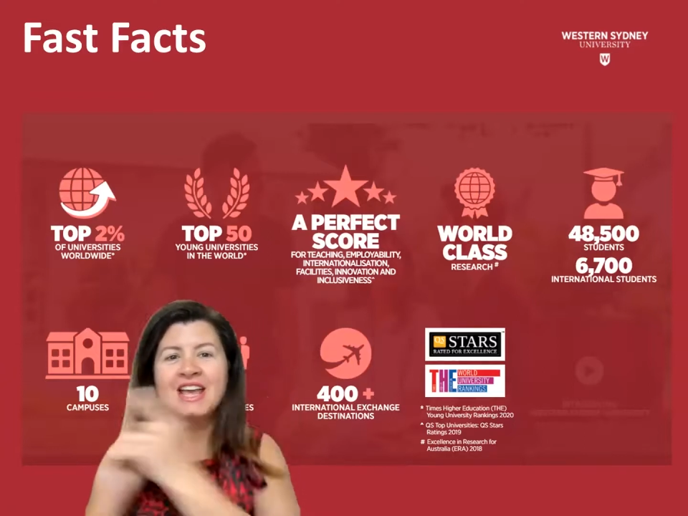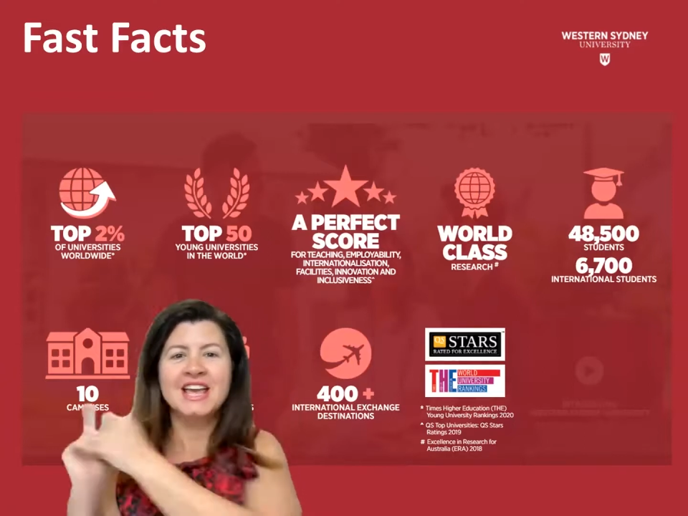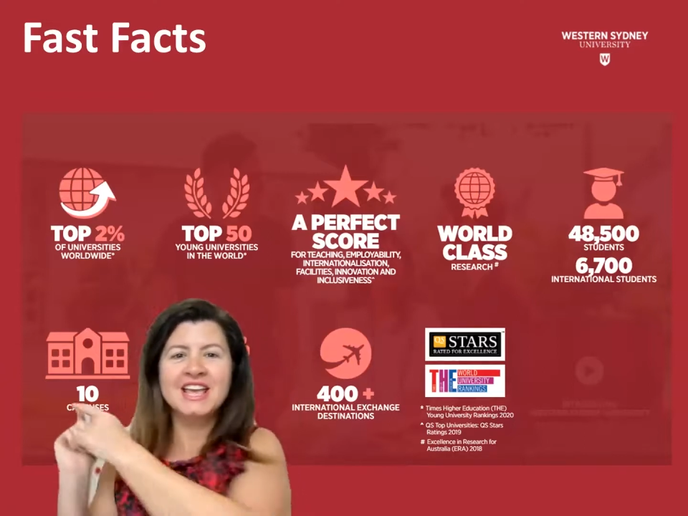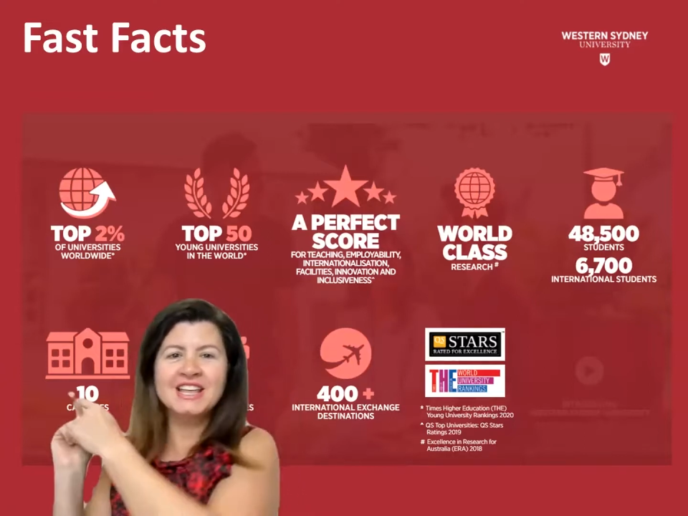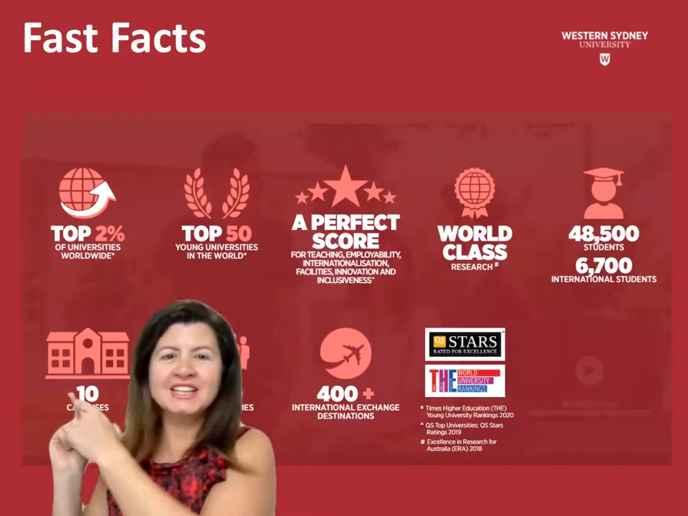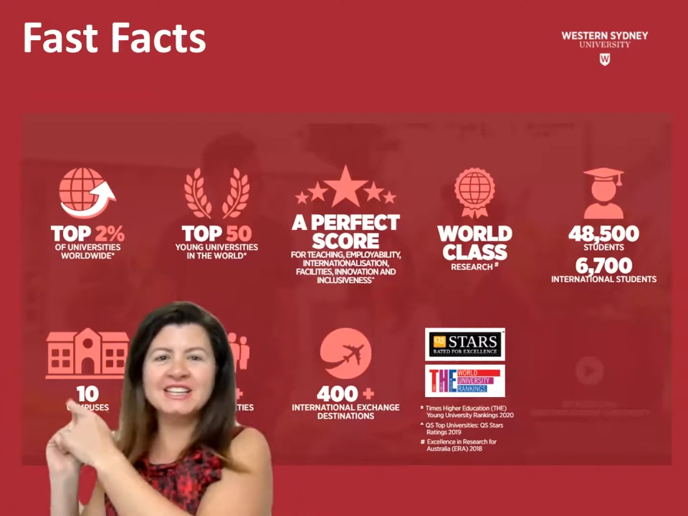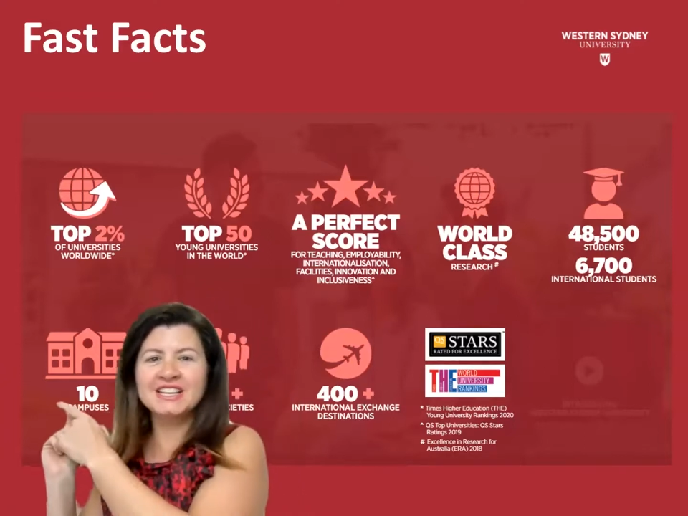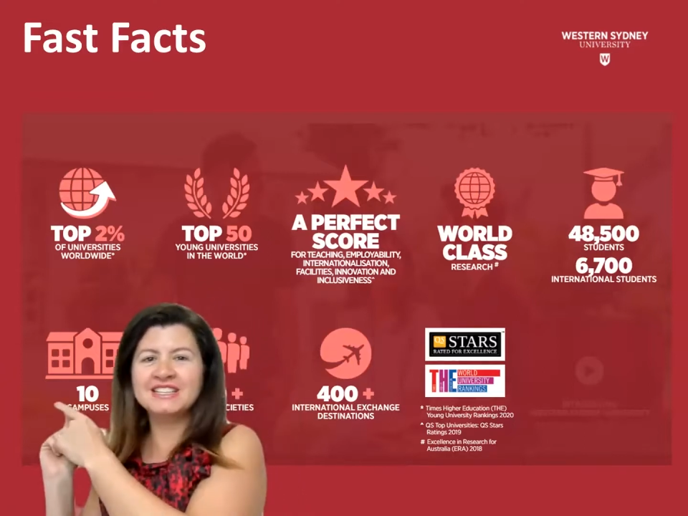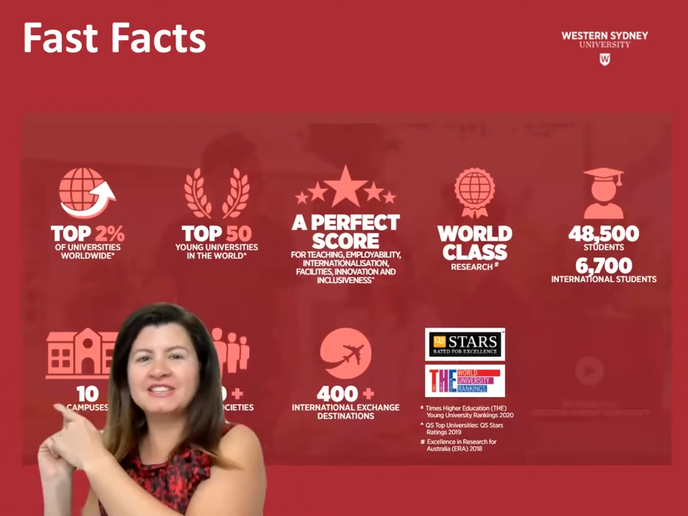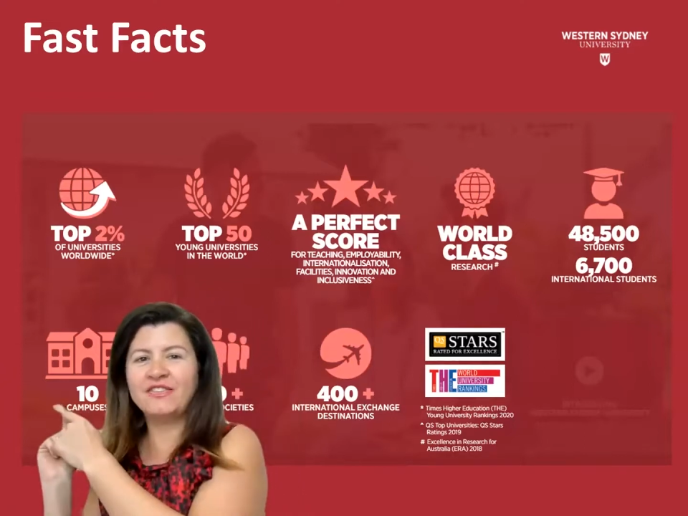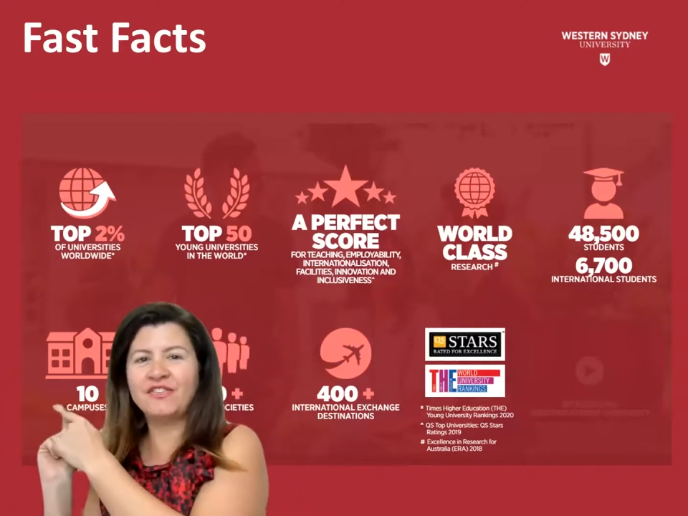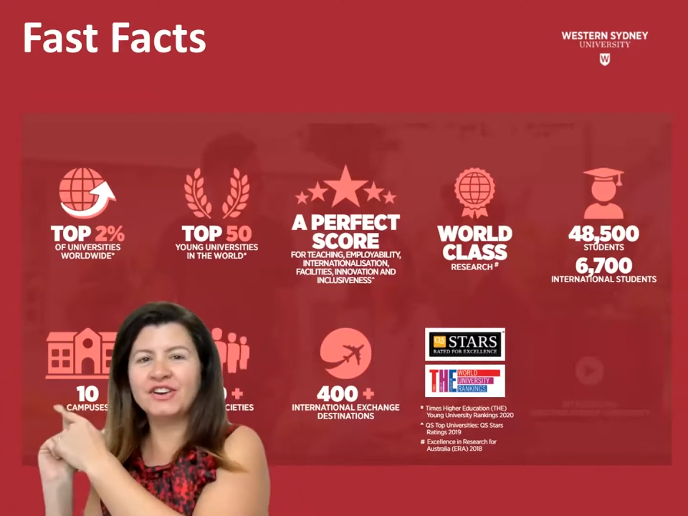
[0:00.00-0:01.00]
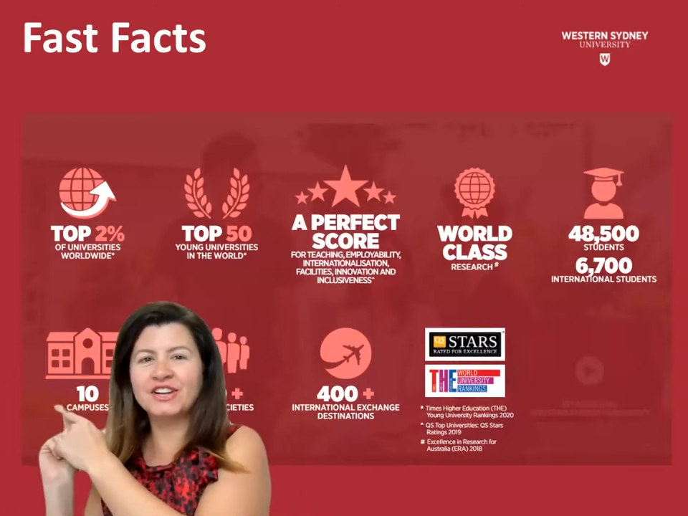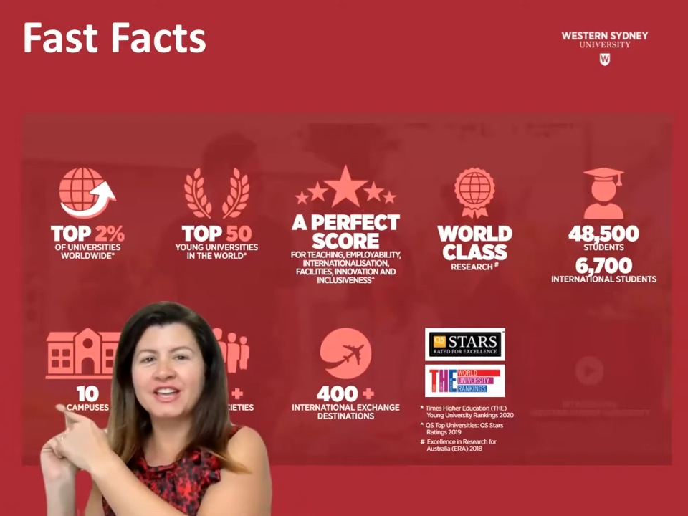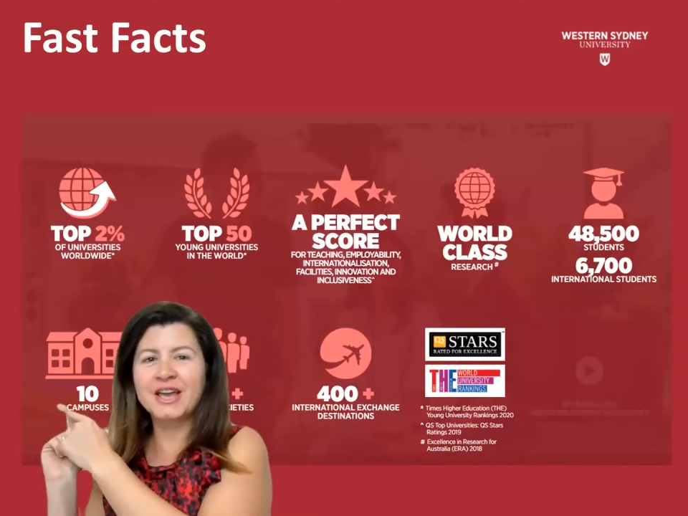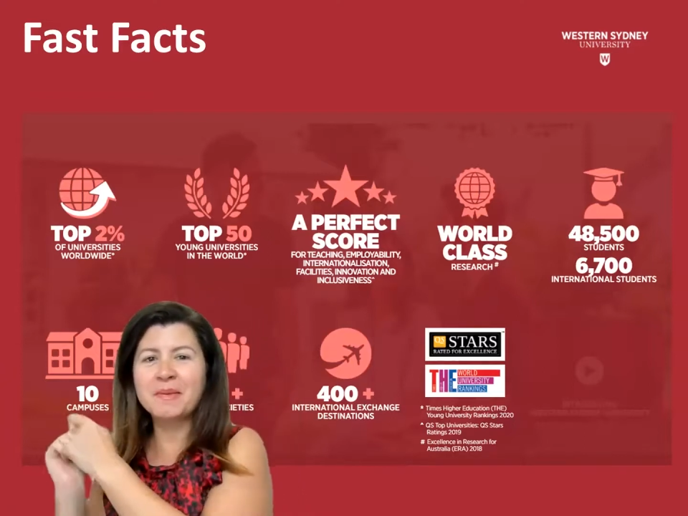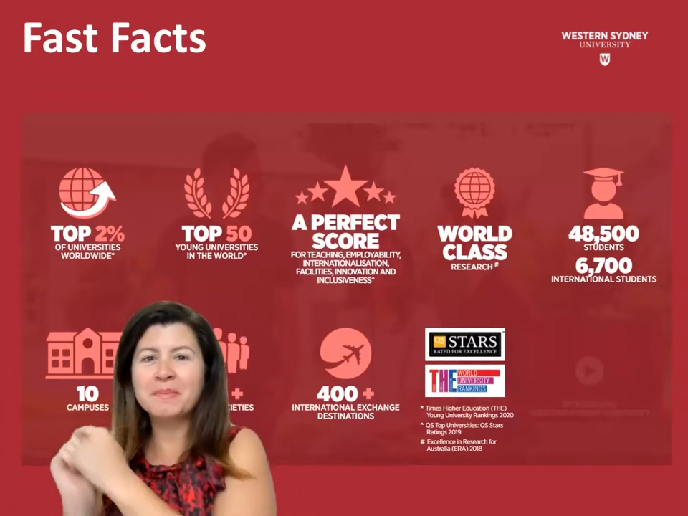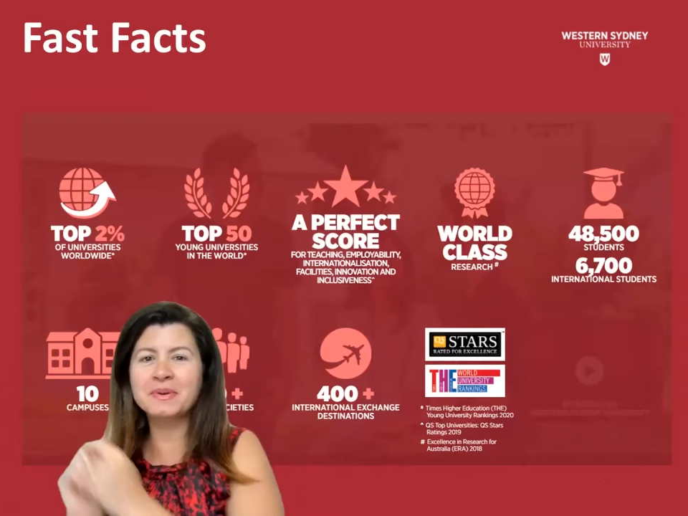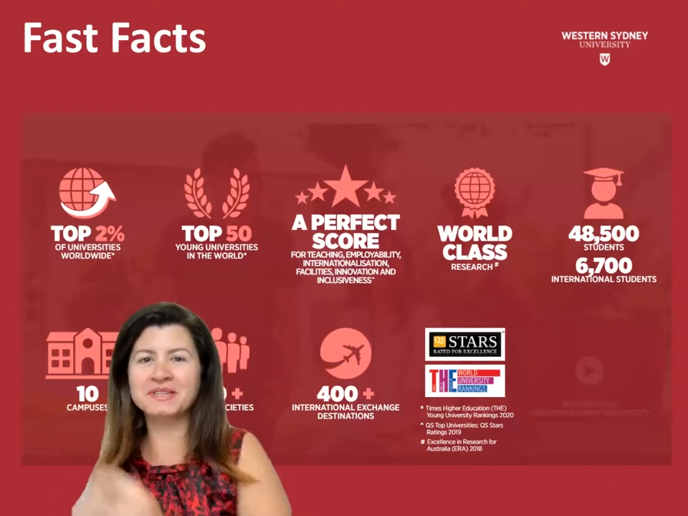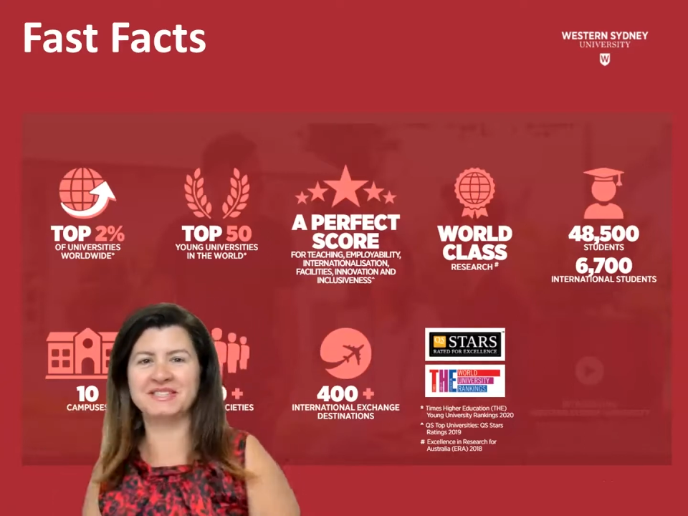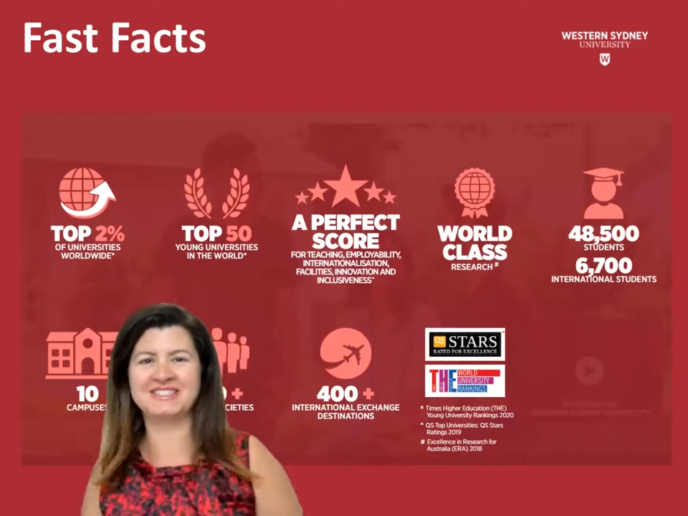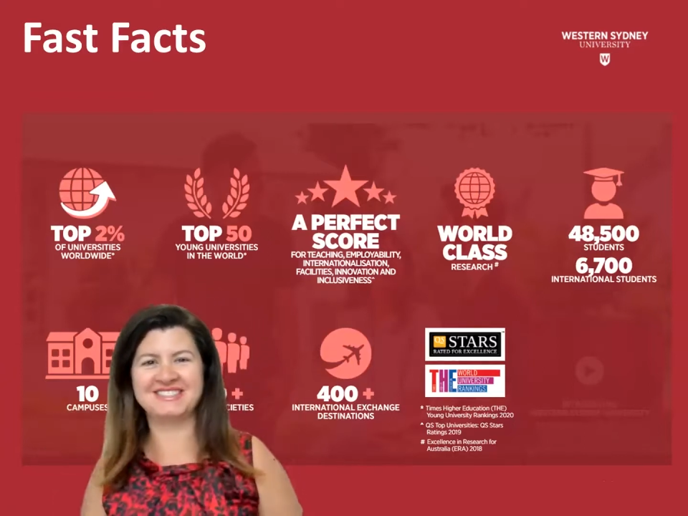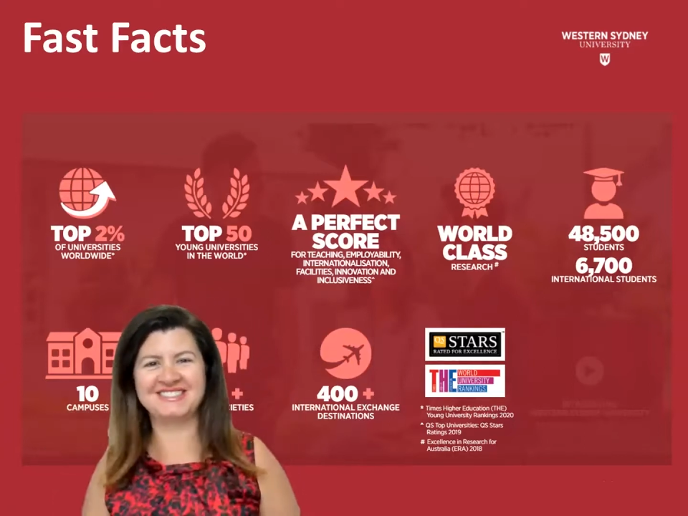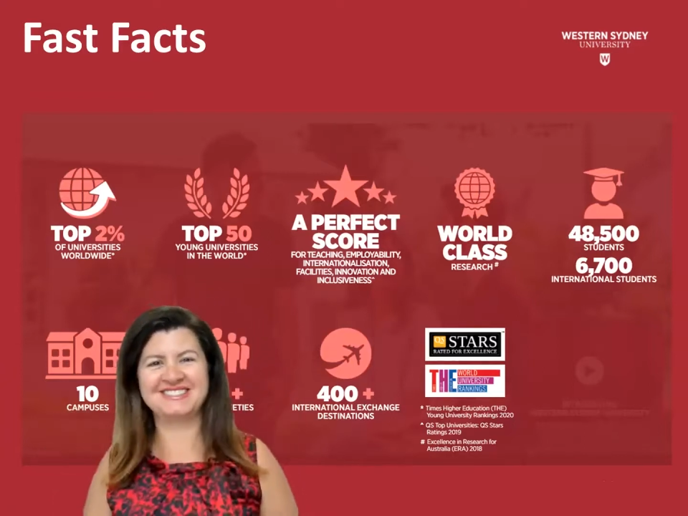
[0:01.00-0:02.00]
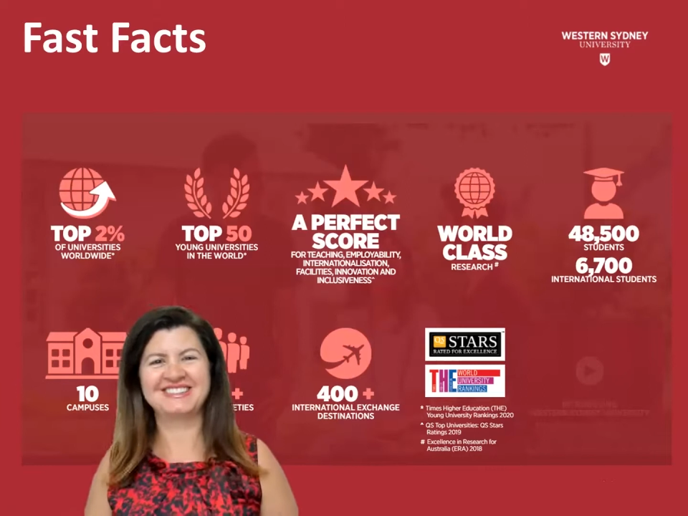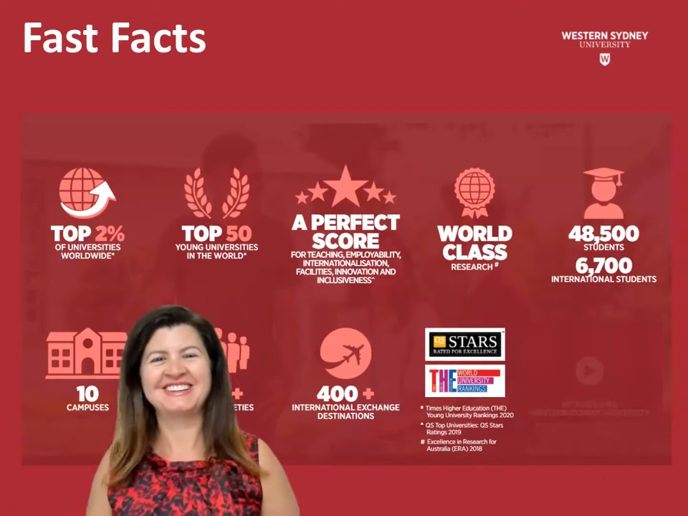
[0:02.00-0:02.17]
in different campuses